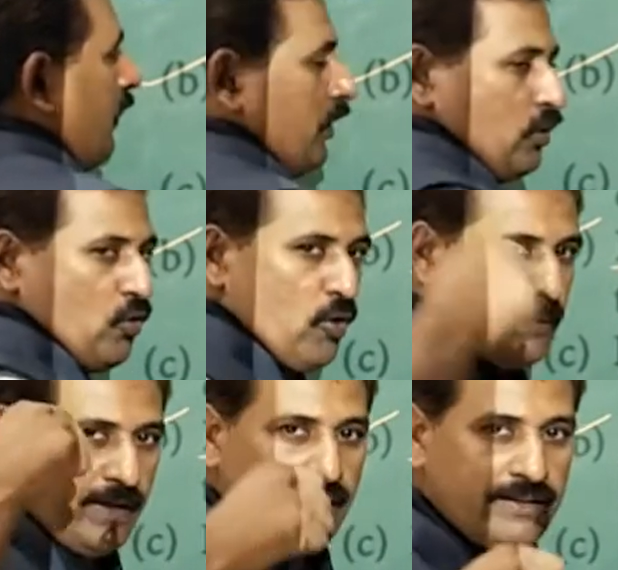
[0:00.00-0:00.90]
you comb
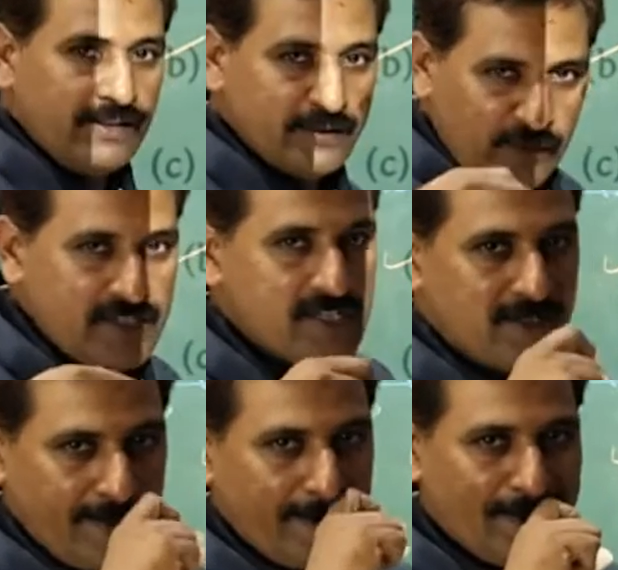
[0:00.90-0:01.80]
hair, there is
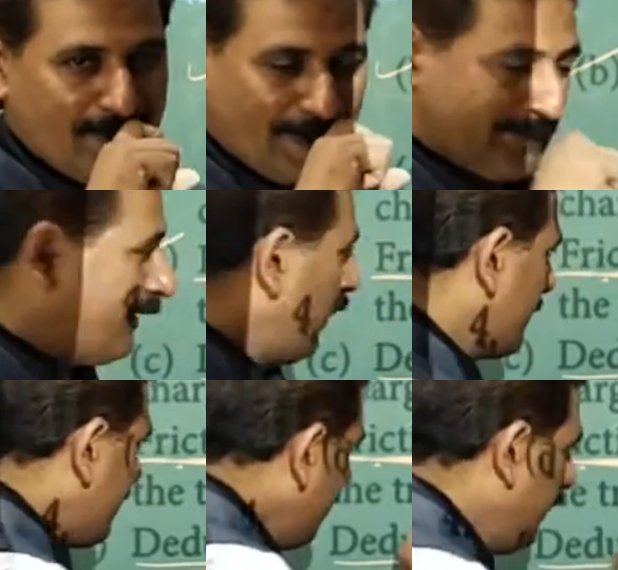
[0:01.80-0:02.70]
friction. That's why
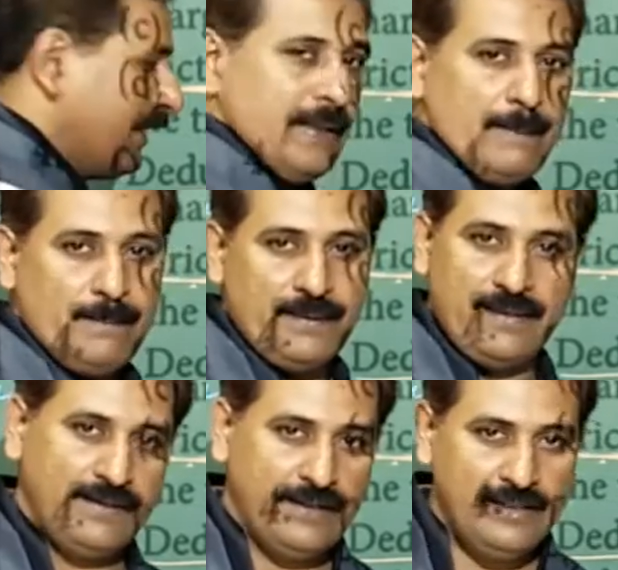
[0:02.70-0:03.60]
option
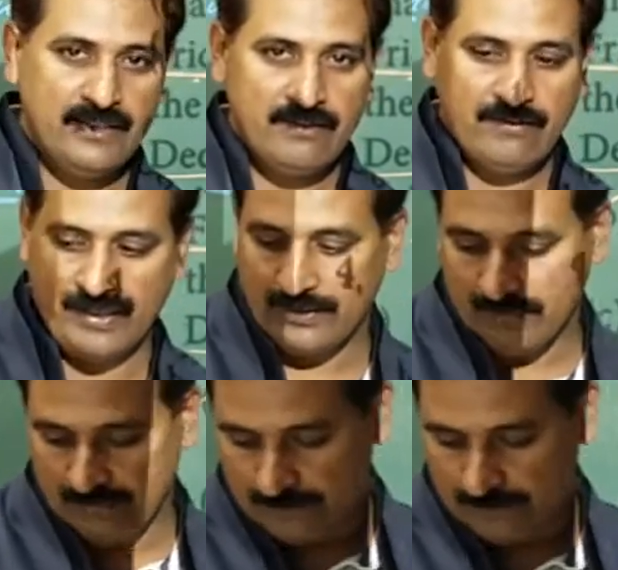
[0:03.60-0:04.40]
B, right? Very good.